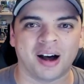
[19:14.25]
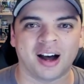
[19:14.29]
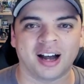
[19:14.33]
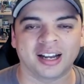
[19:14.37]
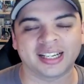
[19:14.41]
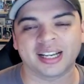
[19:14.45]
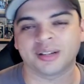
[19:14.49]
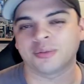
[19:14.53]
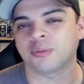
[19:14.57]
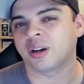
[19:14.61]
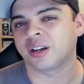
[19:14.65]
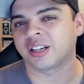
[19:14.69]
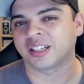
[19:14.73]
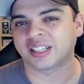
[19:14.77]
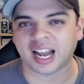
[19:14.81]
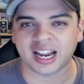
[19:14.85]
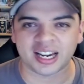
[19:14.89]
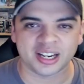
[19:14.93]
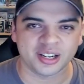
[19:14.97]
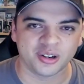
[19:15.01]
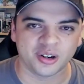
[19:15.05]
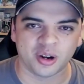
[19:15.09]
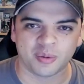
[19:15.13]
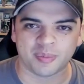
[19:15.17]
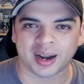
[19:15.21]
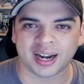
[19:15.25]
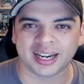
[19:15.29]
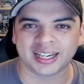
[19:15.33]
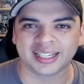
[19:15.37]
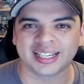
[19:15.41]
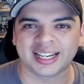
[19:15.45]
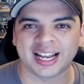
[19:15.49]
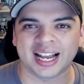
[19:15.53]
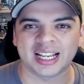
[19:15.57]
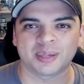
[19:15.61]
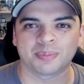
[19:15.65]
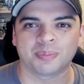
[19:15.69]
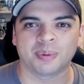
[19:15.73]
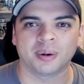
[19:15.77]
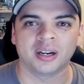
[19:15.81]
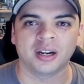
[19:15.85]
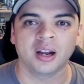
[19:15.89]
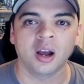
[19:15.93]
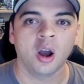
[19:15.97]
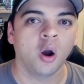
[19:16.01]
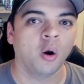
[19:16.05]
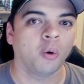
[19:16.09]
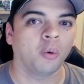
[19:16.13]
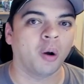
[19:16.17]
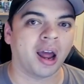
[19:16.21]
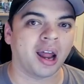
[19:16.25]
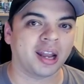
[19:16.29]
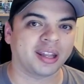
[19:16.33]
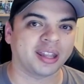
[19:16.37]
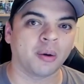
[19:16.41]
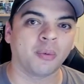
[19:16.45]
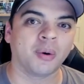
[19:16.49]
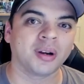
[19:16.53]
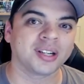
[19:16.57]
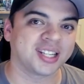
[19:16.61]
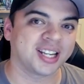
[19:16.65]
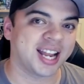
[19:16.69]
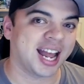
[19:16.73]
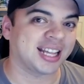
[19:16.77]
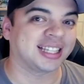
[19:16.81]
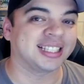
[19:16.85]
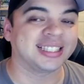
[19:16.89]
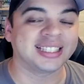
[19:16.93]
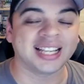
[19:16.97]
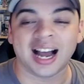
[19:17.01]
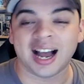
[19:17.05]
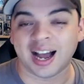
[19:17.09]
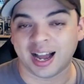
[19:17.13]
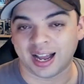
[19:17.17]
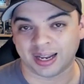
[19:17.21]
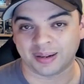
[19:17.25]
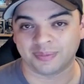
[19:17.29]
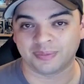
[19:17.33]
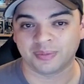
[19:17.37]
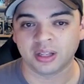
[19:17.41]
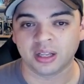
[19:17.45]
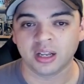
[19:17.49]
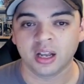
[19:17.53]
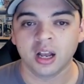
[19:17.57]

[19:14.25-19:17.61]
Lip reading: I guess, well, he kind of knew about it, I guess, but that wasn't at the time.